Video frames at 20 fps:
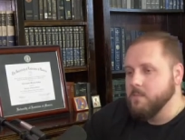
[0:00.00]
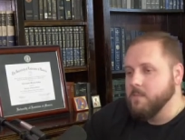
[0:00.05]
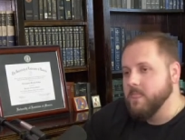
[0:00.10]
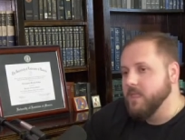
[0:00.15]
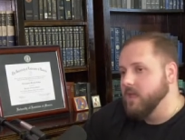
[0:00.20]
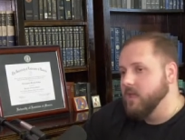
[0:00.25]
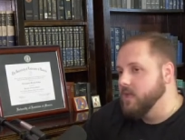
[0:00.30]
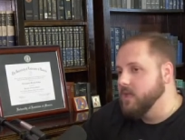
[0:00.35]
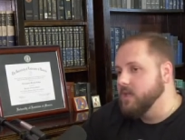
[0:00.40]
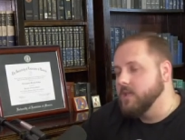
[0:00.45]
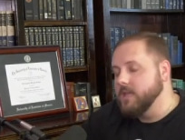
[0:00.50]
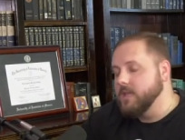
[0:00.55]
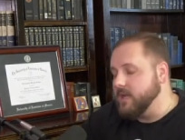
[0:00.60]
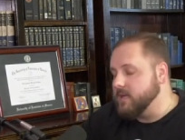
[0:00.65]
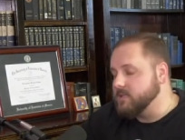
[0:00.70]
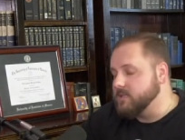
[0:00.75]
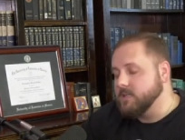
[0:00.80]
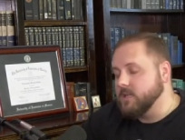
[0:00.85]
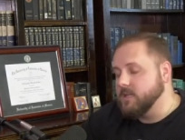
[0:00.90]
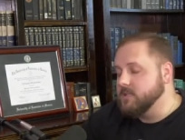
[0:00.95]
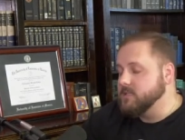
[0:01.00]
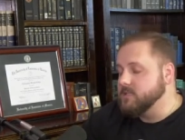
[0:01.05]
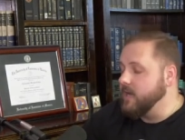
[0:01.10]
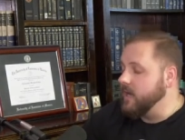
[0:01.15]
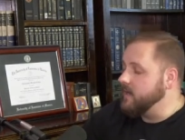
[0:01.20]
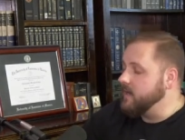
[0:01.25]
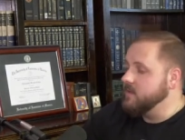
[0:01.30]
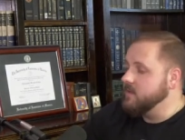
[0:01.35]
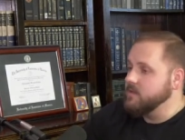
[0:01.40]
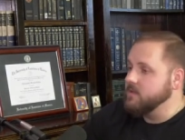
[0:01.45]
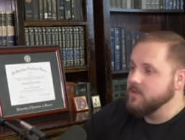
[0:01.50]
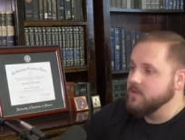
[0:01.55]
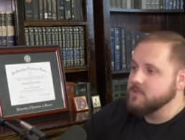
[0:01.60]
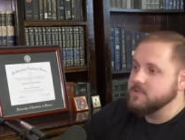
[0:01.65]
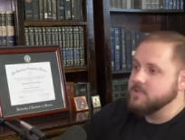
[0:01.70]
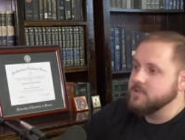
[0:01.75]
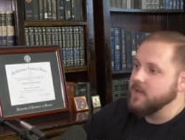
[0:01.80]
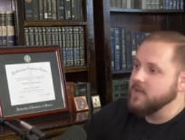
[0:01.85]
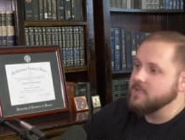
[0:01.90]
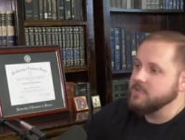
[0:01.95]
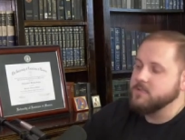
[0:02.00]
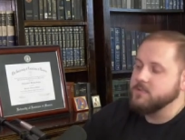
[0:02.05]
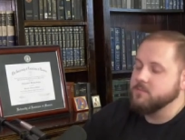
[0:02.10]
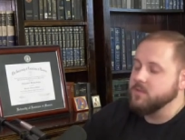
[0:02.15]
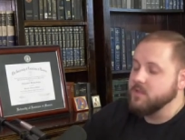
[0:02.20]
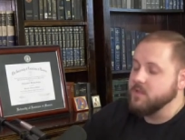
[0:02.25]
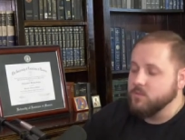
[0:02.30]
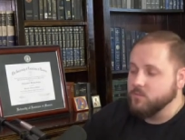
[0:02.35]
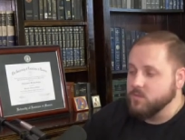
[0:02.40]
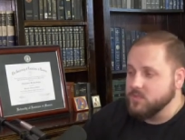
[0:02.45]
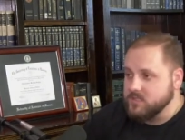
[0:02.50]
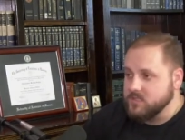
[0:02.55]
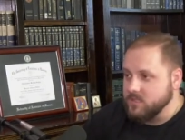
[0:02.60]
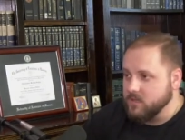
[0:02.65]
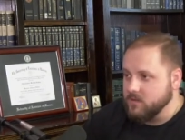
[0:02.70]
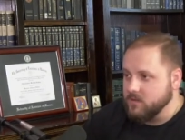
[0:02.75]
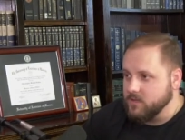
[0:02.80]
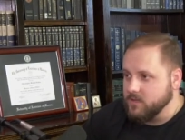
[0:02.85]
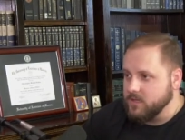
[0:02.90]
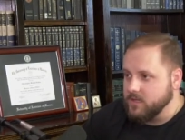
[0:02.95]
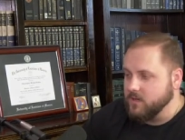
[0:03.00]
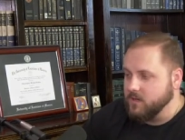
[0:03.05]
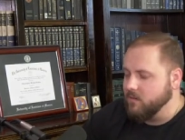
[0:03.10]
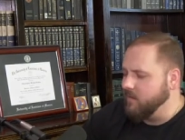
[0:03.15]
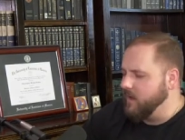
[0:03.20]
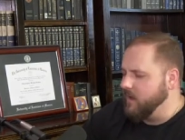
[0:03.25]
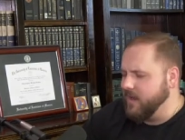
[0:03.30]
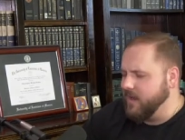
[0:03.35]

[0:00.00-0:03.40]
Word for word: Yep. Yes, it's not a, it's not something that would seal the deal. I